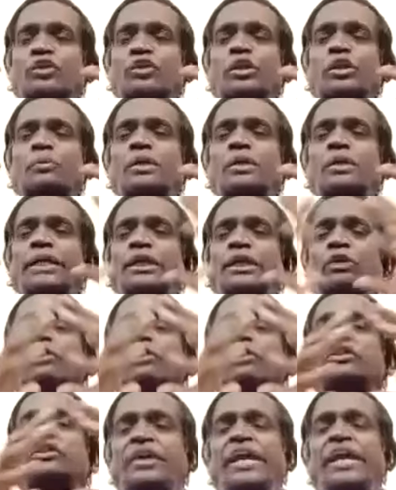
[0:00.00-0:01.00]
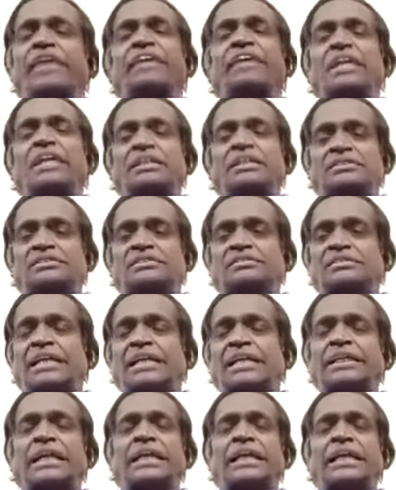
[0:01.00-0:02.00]
ability in all the three areas.
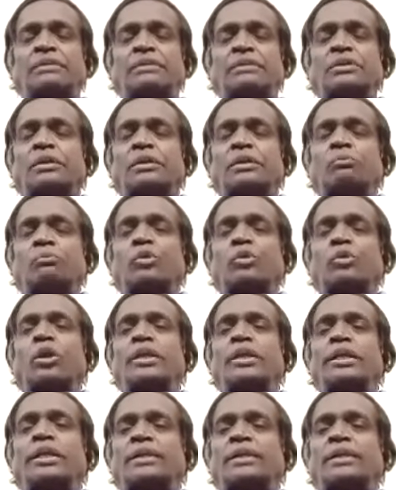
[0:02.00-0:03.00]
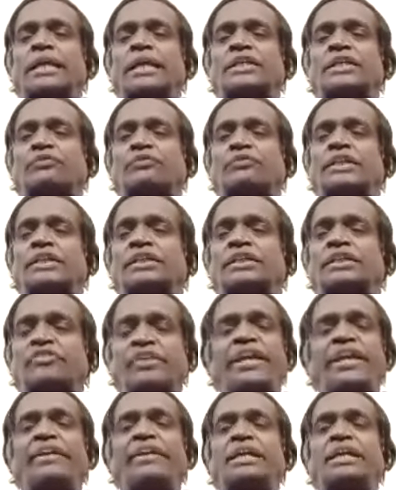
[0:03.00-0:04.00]
I think I can broadly classify in
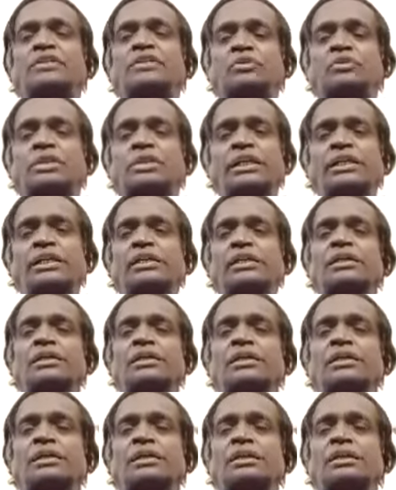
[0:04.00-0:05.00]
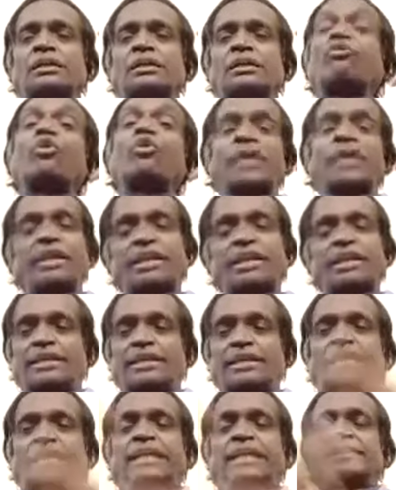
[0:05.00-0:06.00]
three areas only. Four
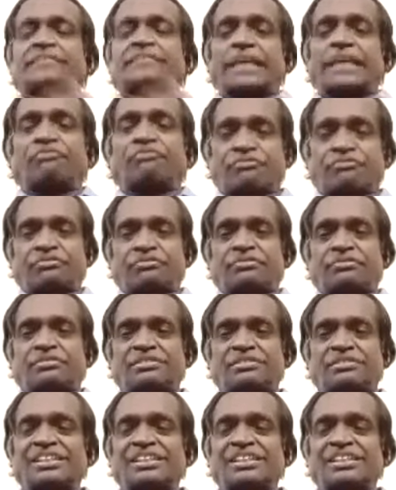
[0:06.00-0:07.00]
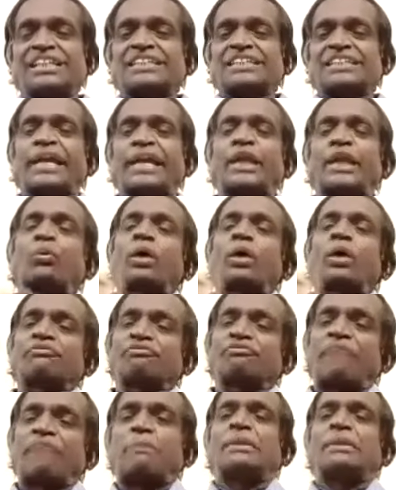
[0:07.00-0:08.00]
areas, like self. Second
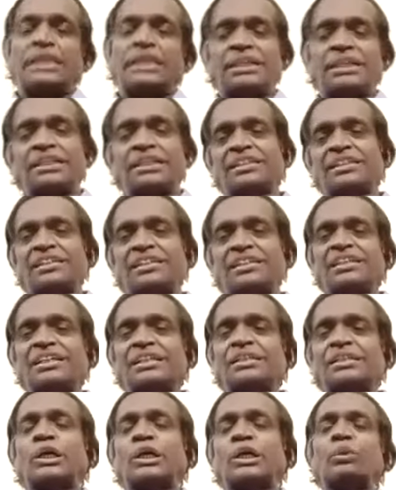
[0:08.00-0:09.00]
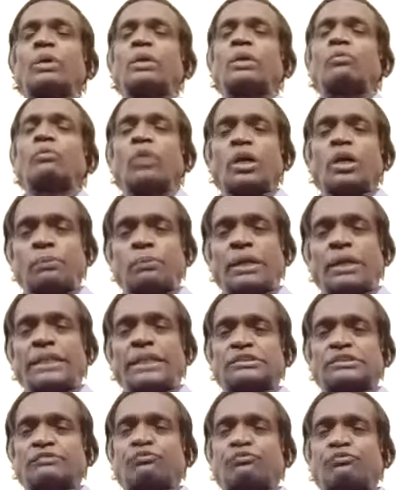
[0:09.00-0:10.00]
one, family. Third one,
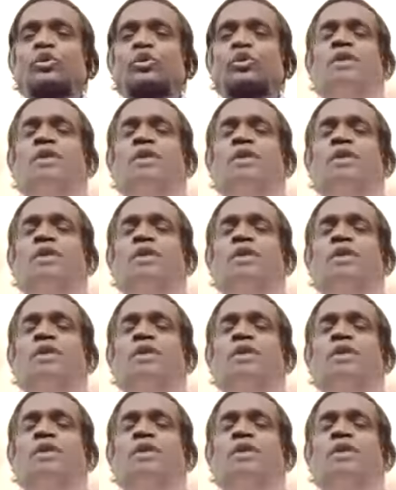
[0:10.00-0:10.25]
workplace. Fourth